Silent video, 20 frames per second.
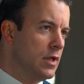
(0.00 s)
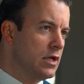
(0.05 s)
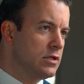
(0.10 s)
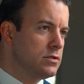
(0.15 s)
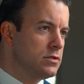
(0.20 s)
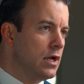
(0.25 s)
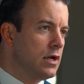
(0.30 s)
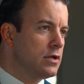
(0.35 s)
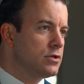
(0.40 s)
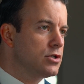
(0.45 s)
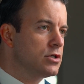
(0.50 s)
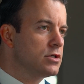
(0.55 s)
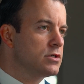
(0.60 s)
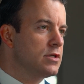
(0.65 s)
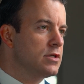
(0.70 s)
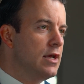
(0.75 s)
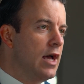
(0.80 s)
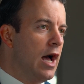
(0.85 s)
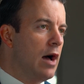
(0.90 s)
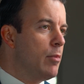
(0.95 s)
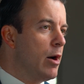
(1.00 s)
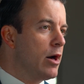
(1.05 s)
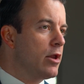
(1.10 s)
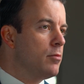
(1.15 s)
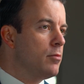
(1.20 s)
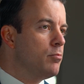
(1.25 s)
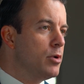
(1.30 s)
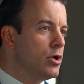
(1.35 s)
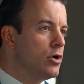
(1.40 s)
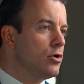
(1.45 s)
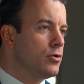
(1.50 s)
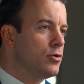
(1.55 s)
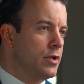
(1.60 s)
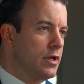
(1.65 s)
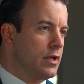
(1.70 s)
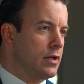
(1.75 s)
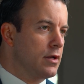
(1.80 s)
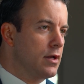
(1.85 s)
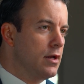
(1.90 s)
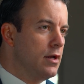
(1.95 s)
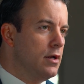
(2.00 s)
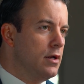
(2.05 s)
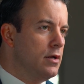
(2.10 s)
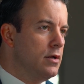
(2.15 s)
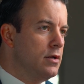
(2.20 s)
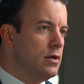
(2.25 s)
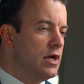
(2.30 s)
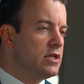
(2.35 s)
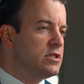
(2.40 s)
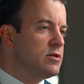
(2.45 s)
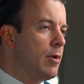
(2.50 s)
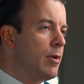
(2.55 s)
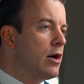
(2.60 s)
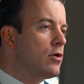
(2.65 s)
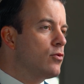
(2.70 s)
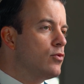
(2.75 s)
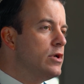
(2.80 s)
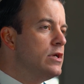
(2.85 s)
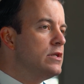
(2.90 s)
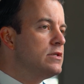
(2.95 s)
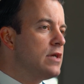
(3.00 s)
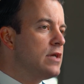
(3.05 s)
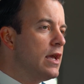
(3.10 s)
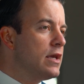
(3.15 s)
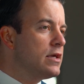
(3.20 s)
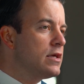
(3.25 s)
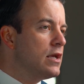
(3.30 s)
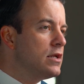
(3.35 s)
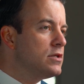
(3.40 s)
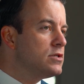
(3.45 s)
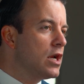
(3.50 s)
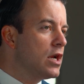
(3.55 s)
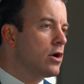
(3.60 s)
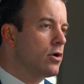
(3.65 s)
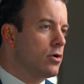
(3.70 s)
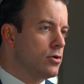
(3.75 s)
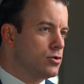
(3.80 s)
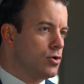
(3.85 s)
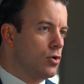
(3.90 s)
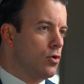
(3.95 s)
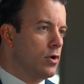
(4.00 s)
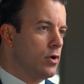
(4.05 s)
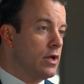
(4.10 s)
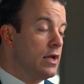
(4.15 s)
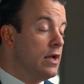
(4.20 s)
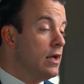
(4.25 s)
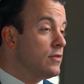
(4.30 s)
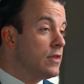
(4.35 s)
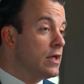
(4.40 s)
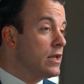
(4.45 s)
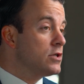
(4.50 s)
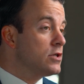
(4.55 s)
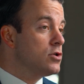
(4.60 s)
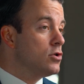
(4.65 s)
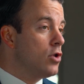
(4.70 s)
It's not just about a building. It's about retaking territory that has